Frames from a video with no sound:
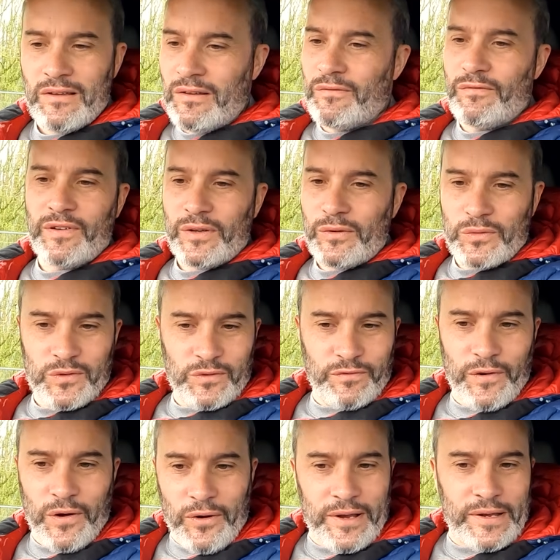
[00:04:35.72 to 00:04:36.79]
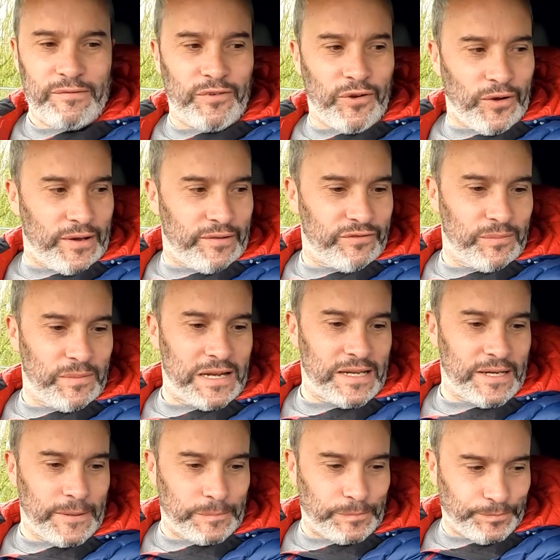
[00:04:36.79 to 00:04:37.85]
feels very, very
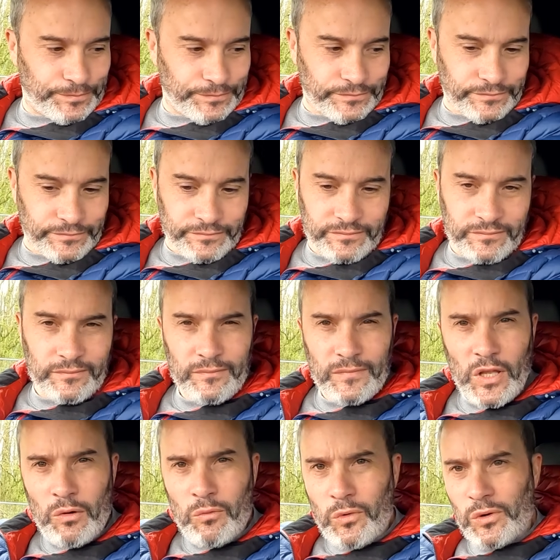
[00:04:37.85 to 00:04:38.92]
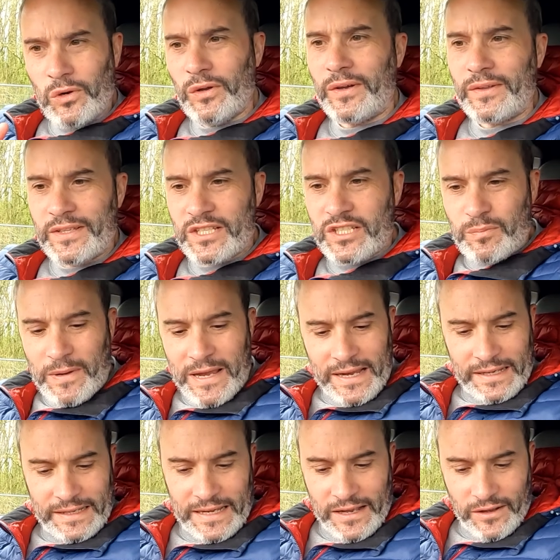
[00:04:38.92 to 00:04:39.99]
familiar. We'll look at the
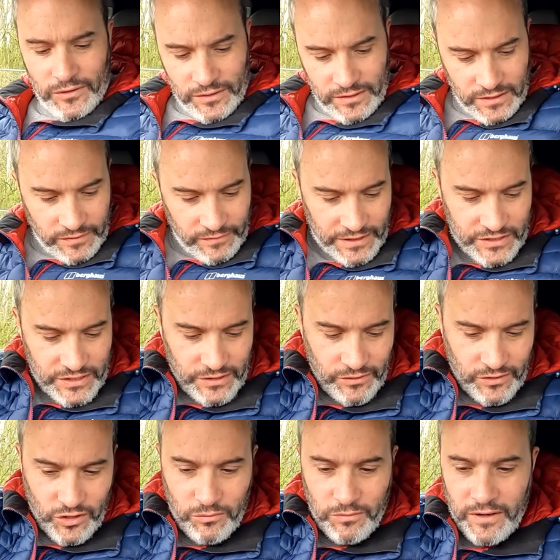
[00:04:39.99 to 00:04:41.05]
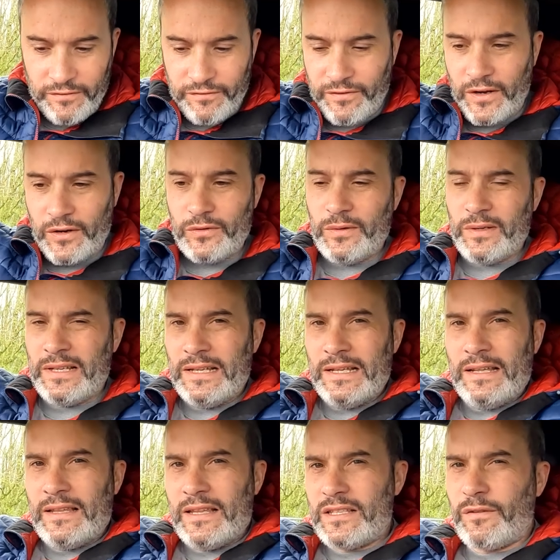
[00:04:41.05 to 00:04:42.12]
spec now. I've actually got it on my phone.
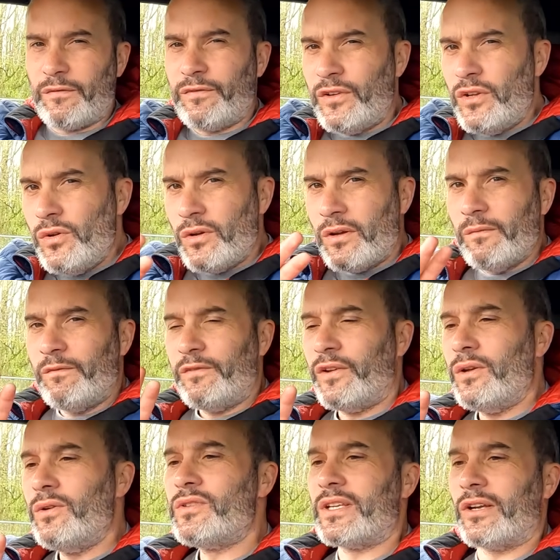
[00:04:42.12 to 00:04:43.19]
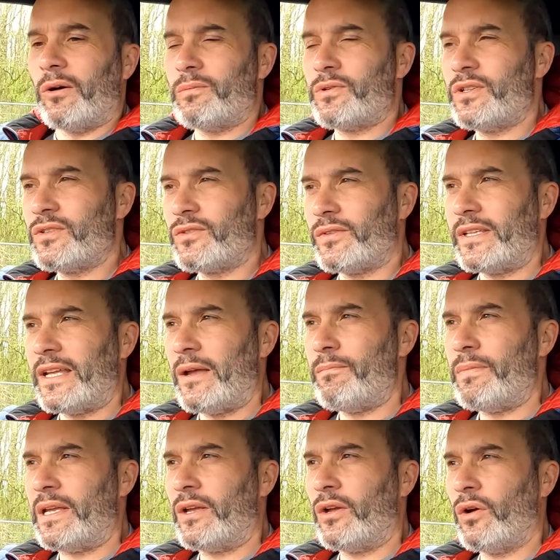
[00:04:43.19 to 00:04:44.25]
There's a few confusing options on there
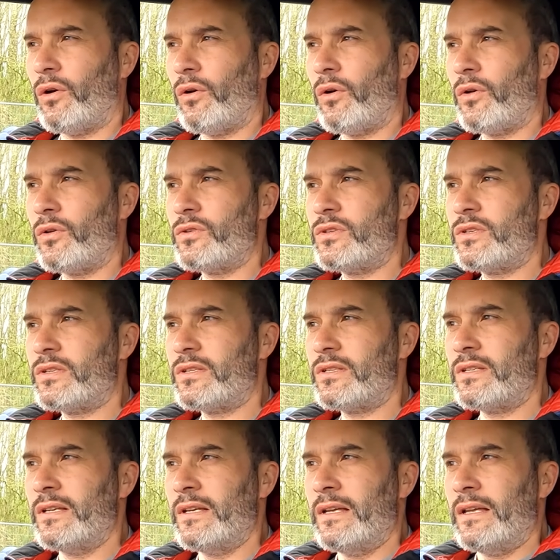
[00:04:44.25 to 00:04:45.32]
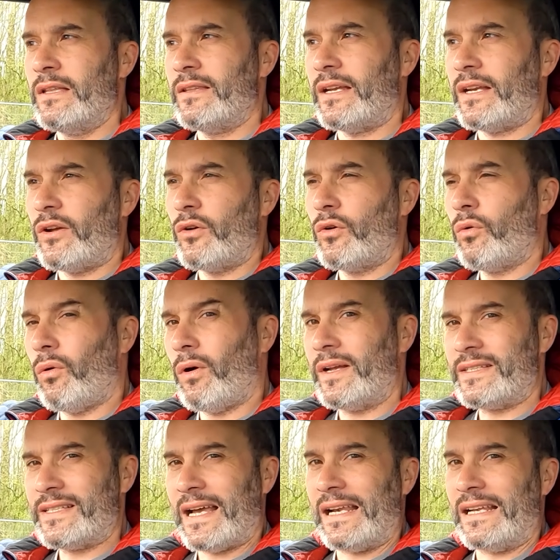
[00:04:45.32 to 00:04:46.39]
because they don't quite
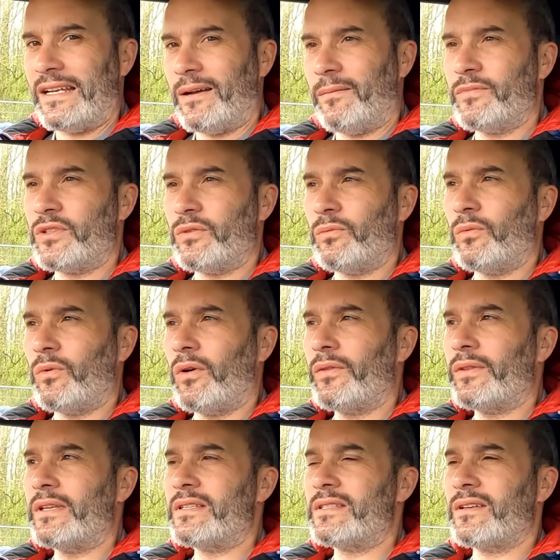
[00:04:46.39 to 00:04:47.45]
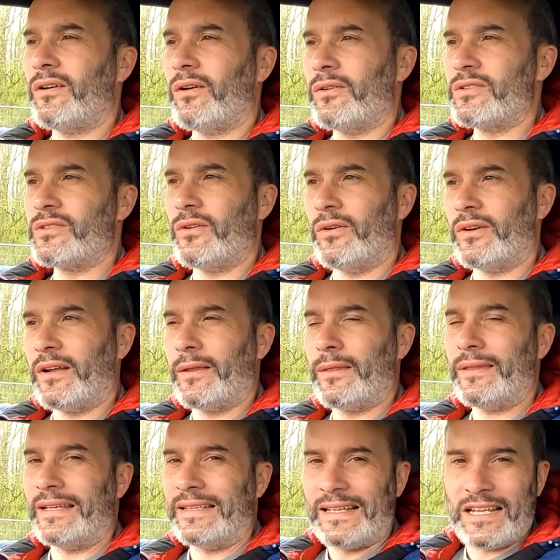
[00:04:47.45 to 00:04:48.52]
tally up to what this car's got, and I
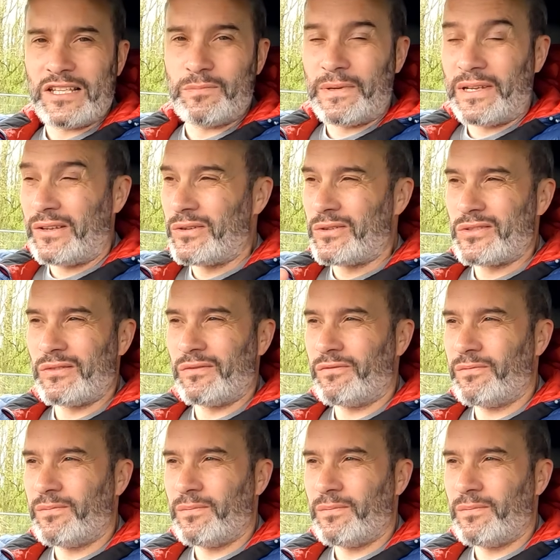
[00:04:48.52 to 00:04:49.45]
think that's because of